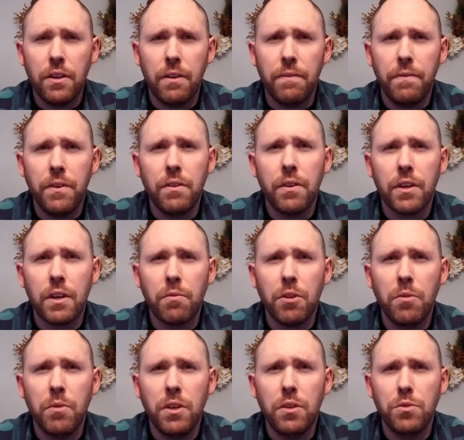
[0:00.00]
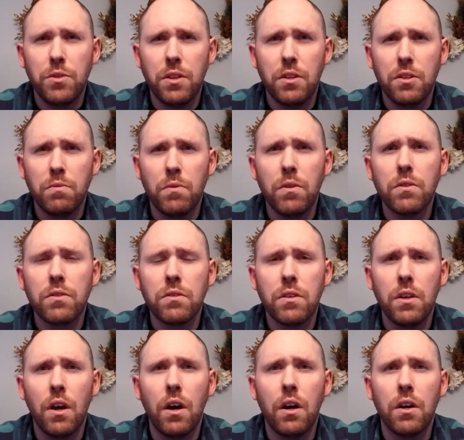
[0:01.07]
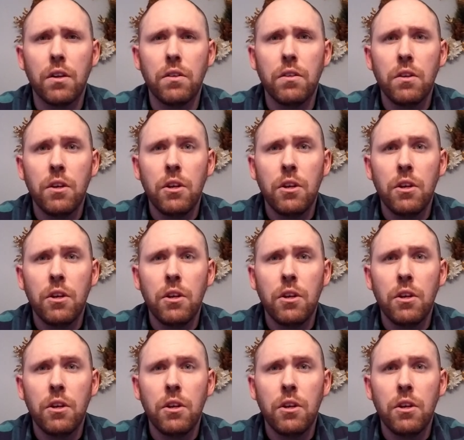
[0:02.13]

I feel like I'm going to be using this mostly on